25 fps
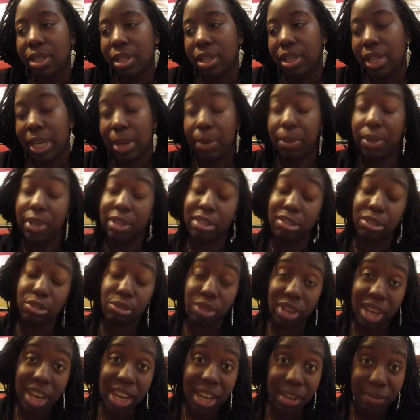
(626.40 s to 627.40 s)
Okay, well, there's
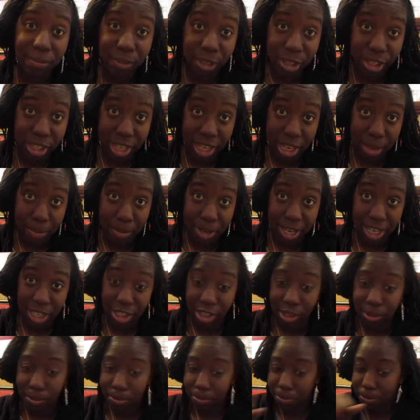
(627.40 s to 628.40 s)
three in Virginia Beach.
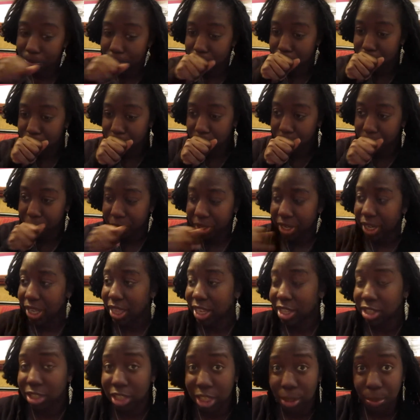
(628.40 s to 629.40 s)

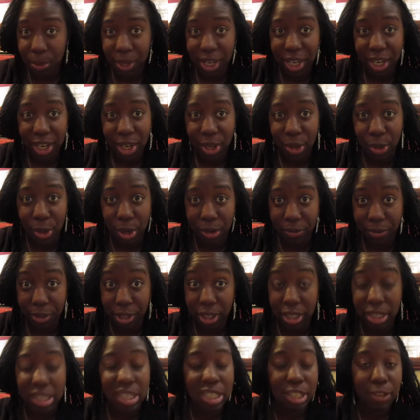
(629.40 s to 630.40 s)
There's this one here in Norfolk.
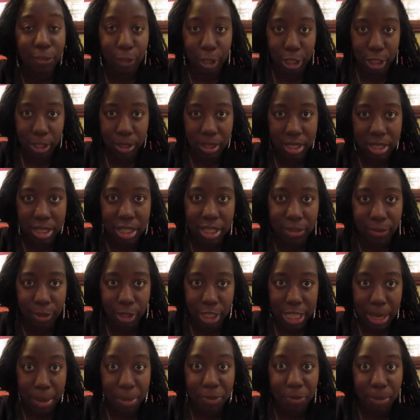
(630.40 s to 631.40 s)
This is the first. This is the
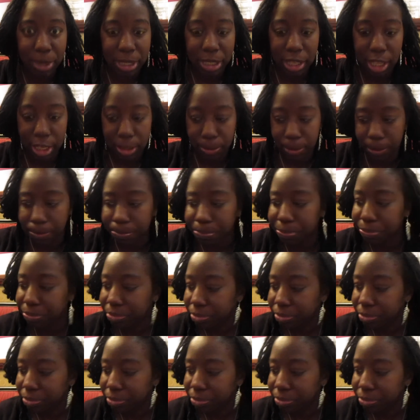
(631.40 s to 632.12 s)
first time we've been to this one,